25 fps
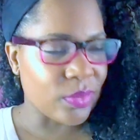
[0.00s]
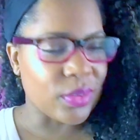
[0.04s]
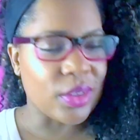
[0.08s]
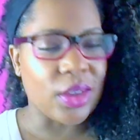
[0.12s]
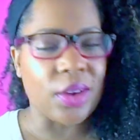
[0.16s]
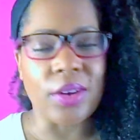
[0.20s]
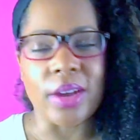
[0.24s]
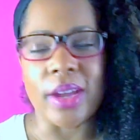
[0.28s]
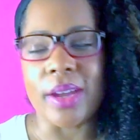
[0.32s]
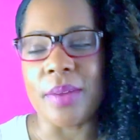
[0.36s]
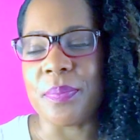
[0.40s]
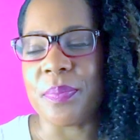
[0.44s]

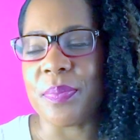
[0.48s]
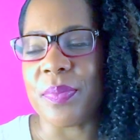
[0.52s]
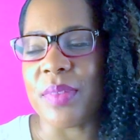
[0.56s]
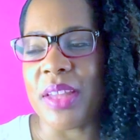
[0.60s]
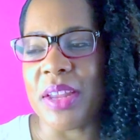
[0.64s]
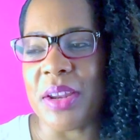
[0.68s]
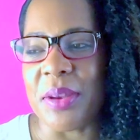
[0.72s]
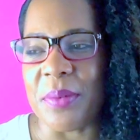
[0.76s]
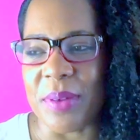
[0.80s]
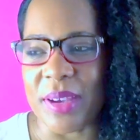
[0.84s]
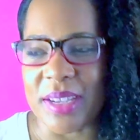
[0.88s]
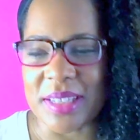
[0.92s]
Okay,
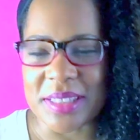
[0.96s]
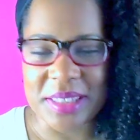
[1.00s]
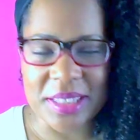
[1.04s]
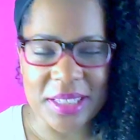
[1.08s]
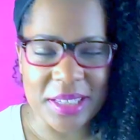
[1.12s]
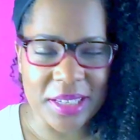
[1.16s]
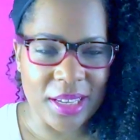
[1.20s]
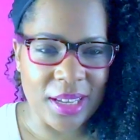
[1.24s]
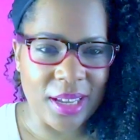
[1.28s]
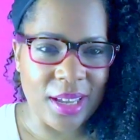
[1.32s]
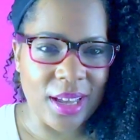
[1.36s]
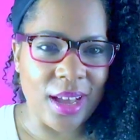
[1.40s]
anyways,
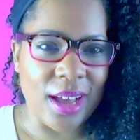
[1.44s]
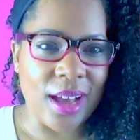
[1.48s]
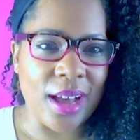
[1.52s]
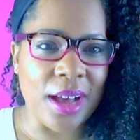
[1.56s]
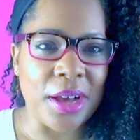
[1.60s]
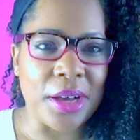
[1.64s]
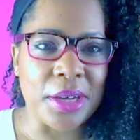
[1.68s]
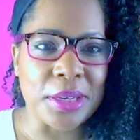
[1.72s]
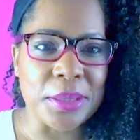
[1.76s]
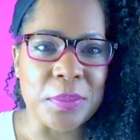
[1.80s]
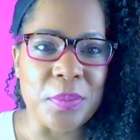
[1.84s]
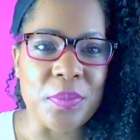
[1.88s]

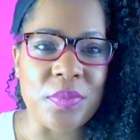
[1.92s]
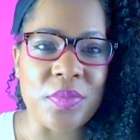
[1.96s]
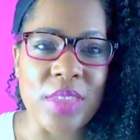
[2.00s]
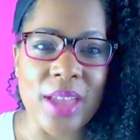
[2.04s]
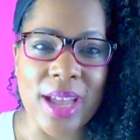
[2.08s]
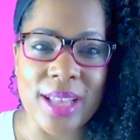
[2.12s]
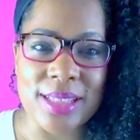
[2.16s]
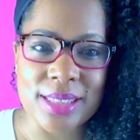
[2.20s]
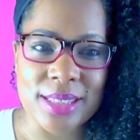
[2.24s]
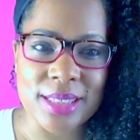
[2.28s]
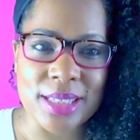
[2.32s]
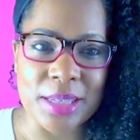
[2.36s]

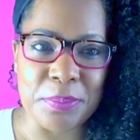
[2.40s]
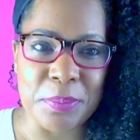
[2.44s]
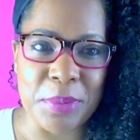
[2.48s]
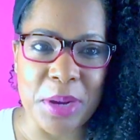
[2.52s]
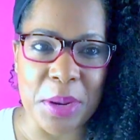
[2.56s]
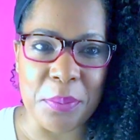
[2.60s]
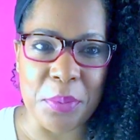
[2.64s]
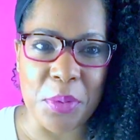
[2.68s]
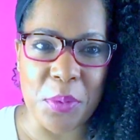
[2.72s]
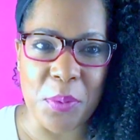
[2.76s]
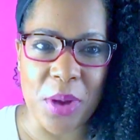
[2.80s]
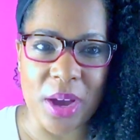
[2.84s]
that's tip
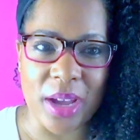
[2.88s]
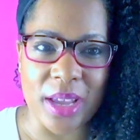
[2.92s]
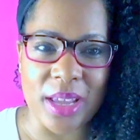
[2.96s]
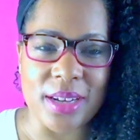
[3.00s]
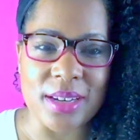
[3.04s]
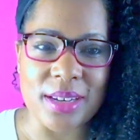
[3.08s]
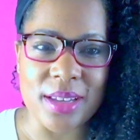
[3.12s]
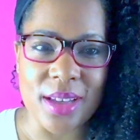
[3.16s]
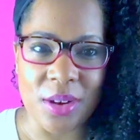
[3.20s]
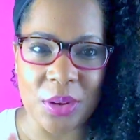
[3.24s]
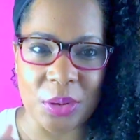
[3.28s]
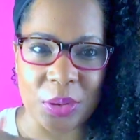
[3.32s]
number
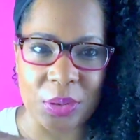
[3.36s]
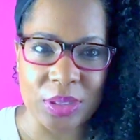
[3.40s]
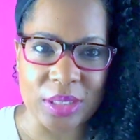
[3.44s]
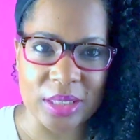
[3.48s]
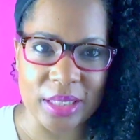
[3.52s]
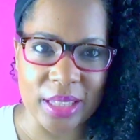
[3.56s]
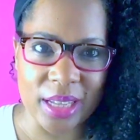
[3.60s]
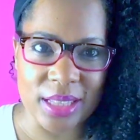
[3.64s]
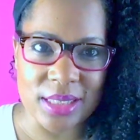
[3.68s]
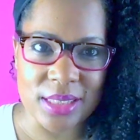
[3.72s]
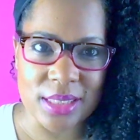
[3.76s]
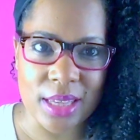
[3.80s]
one, hold it
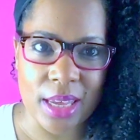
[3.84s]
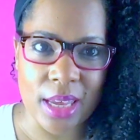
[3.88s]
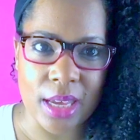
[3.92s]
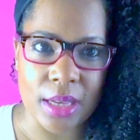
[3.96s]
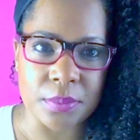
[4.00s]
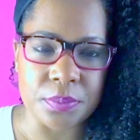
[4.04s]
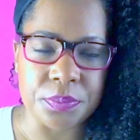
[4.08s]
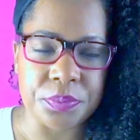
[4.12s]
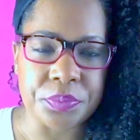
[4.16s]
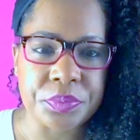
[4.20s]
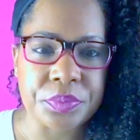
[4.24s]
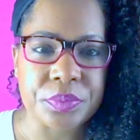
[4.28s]

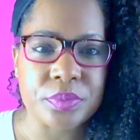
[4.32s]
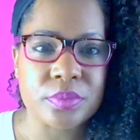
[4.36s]
landscape.